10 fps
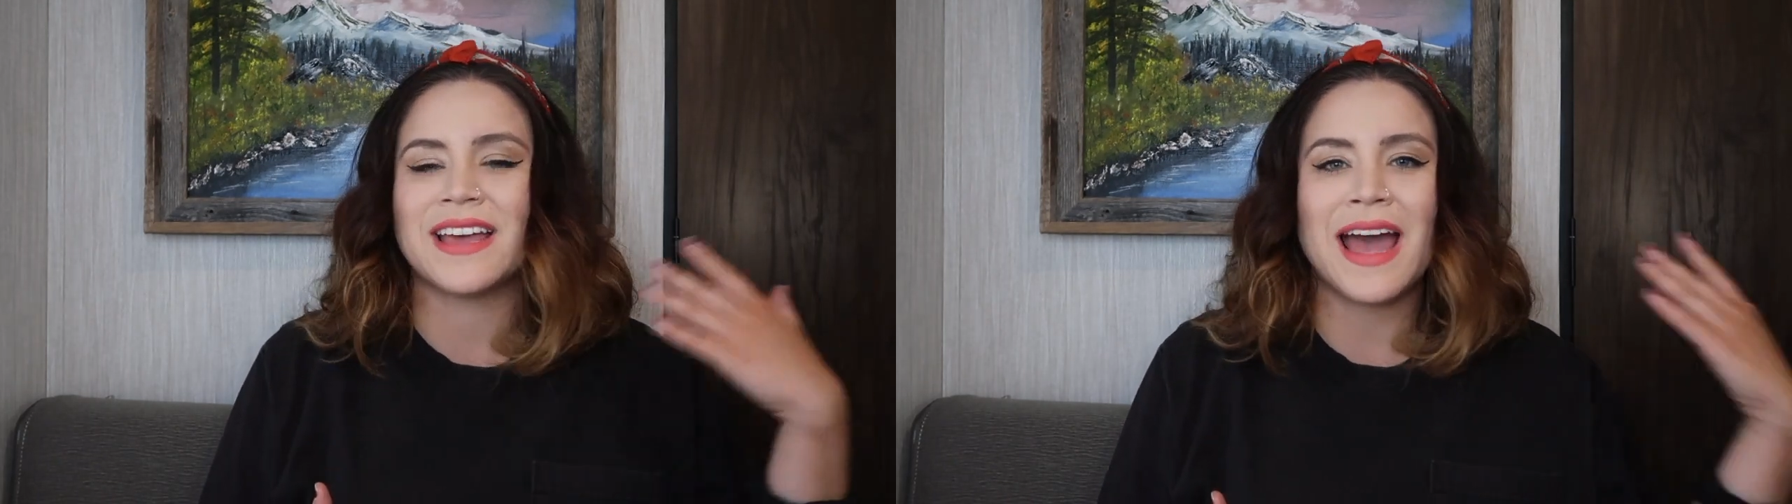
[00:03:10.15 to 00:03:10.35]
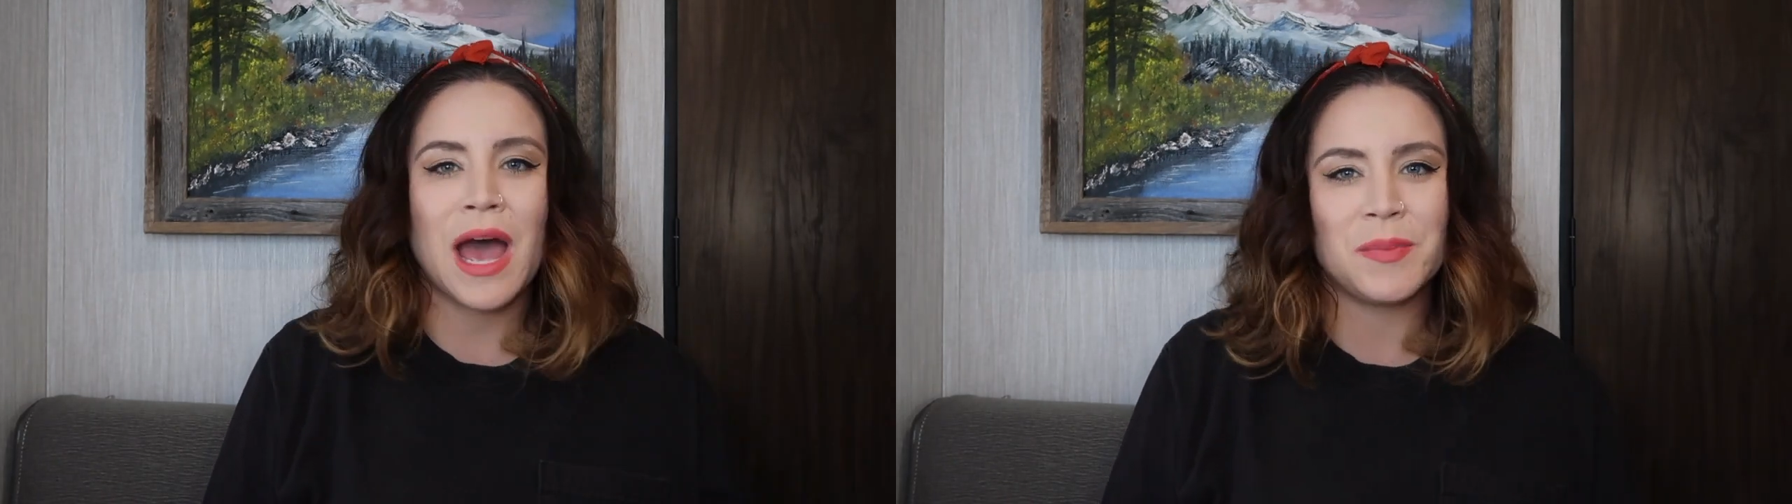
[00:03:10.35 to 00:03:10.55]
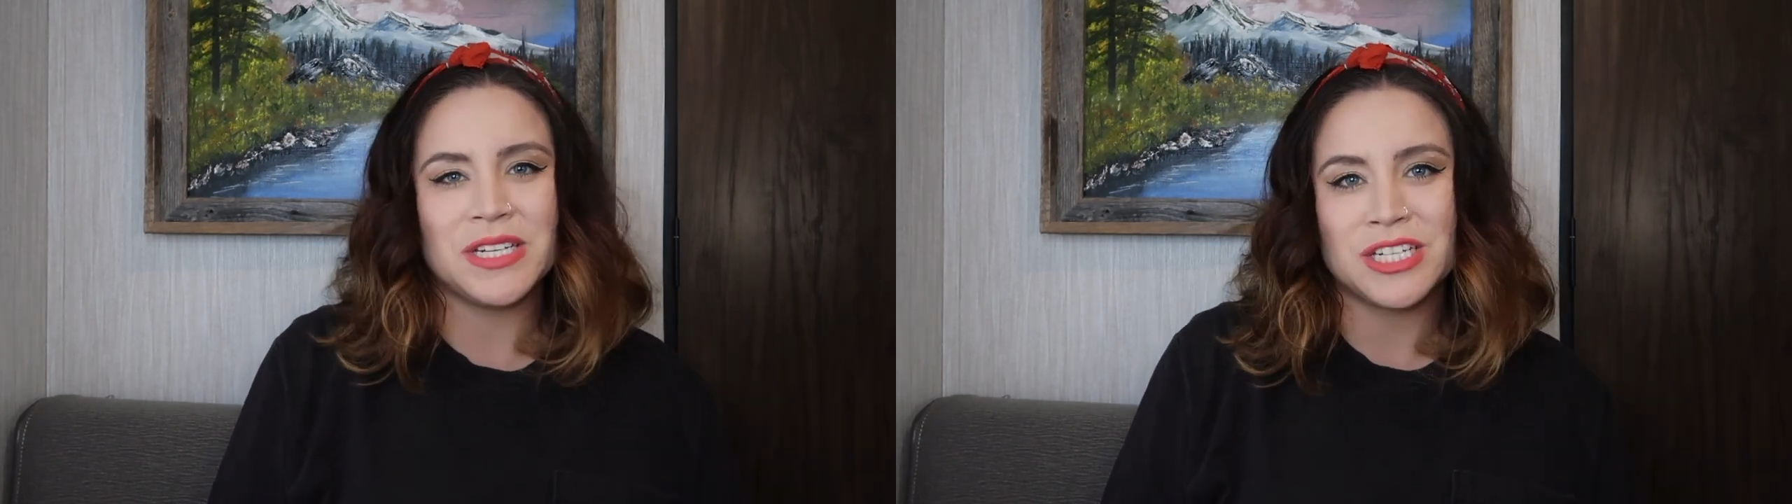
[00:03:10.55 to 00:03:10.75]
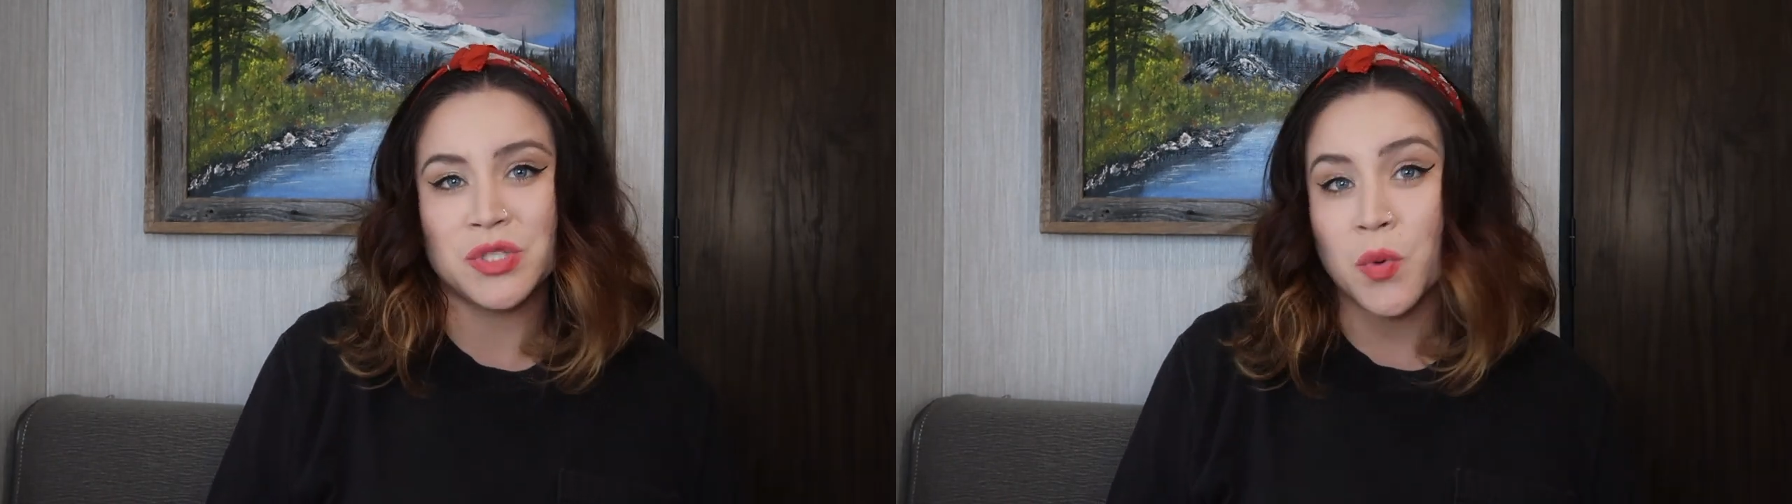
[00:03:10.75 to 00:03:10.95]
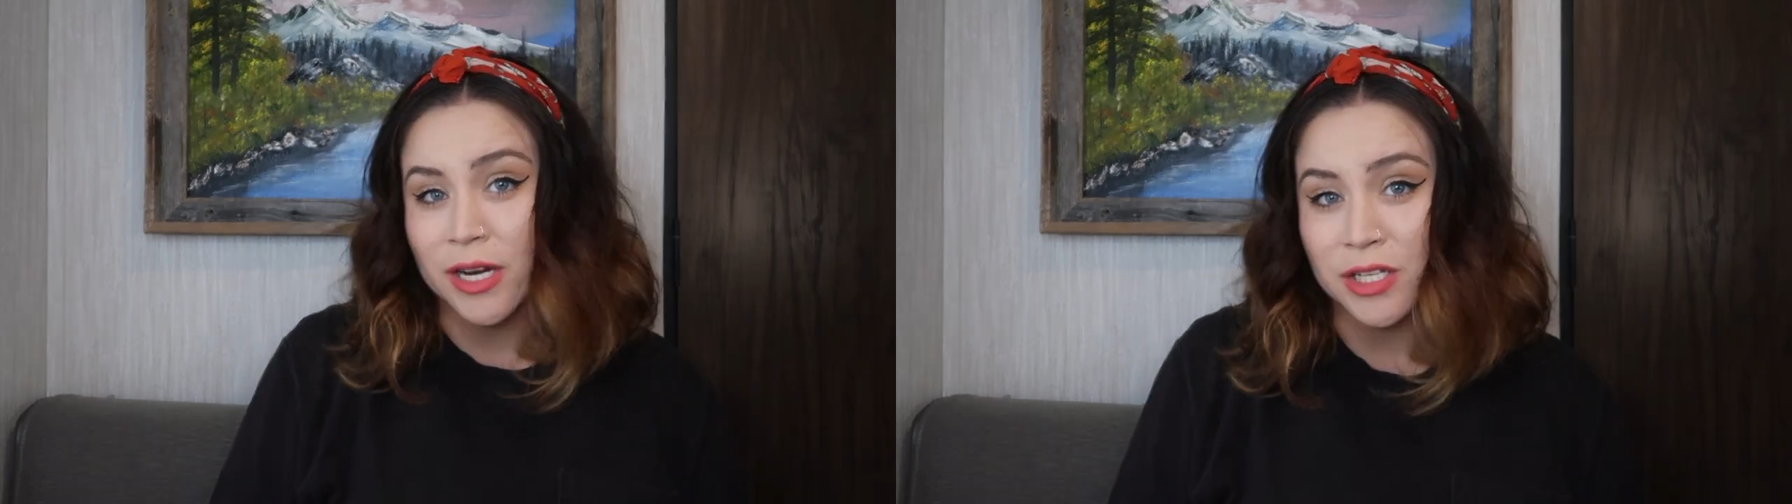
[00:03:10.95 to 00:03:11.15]
that happened in
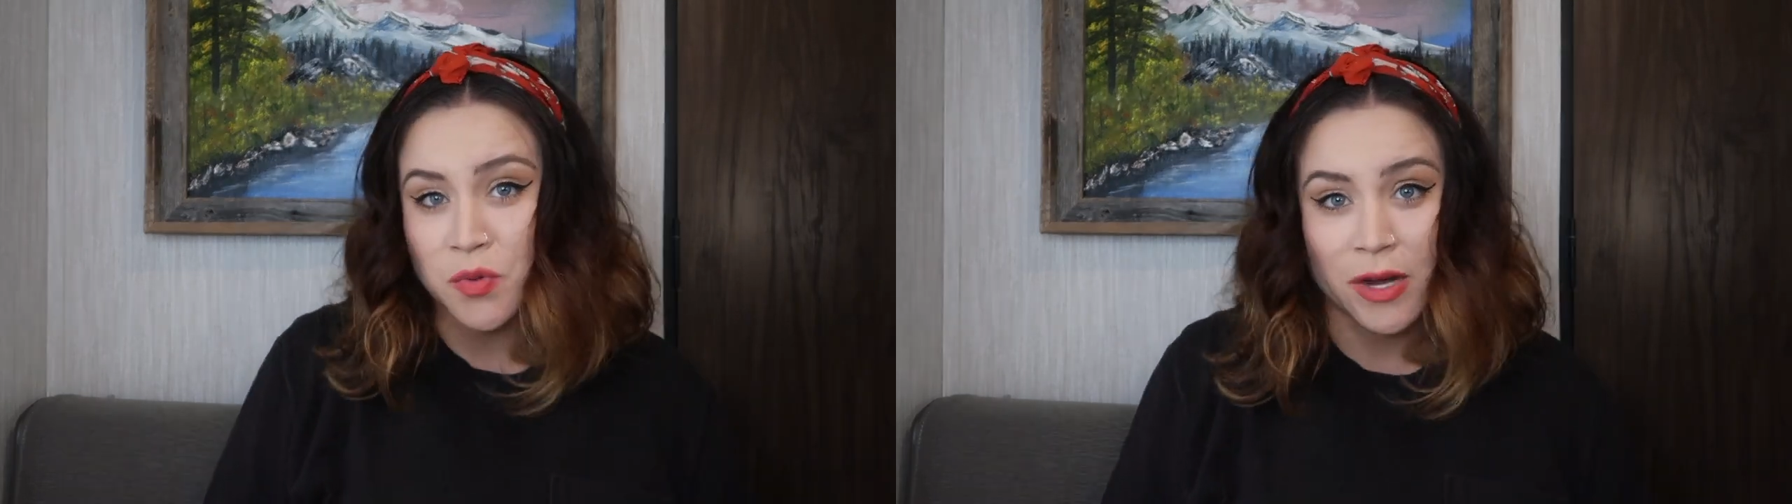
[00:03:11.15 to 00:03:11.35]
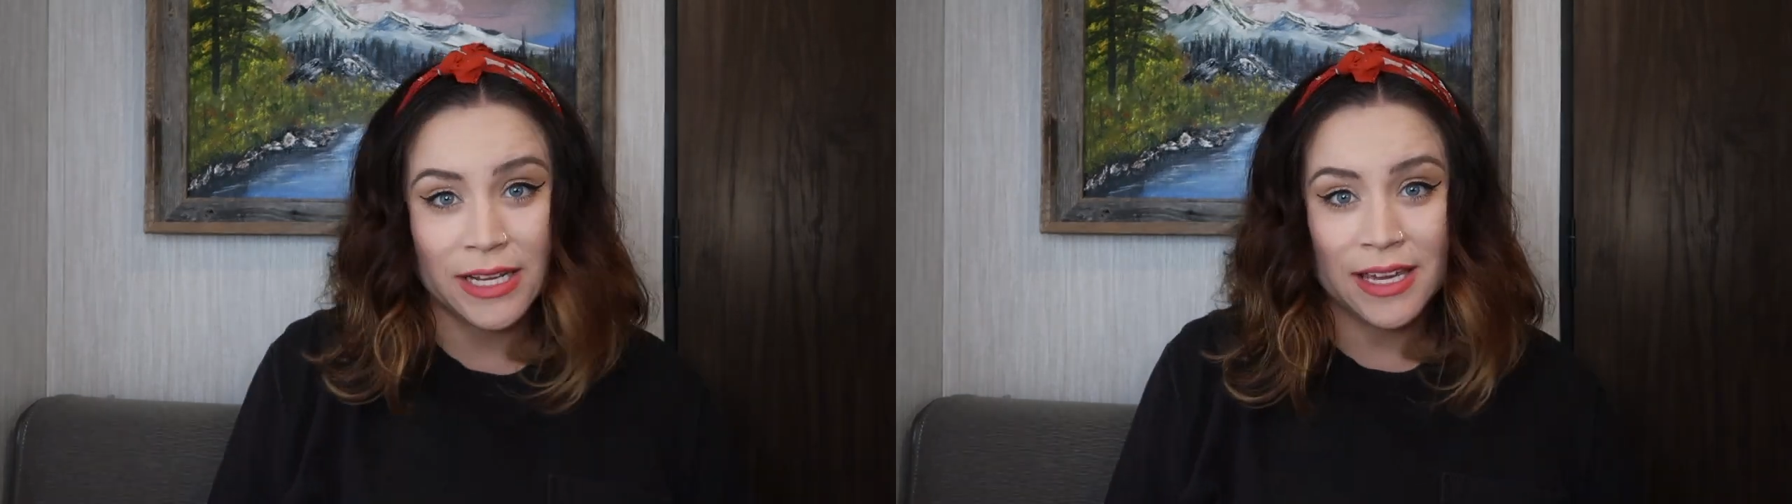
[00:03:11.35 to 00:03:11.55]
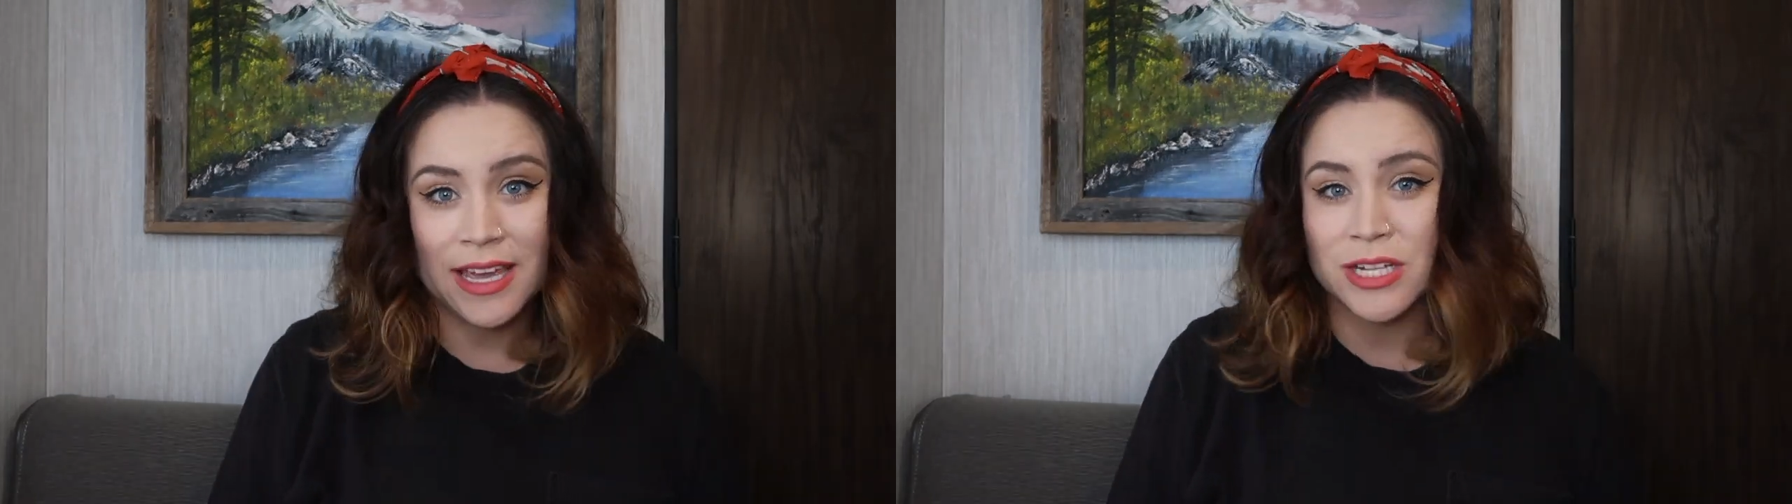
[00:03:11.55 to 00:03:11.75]
2020.